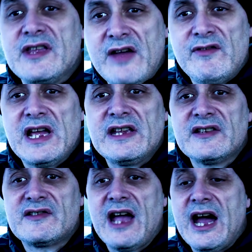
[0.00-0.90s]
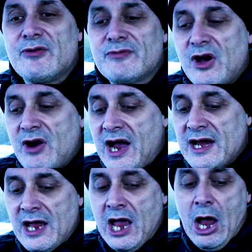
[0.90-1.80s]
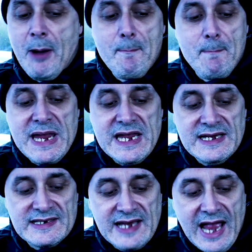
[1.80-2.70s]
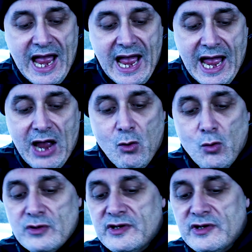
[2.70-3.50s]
they never let you down all right peace out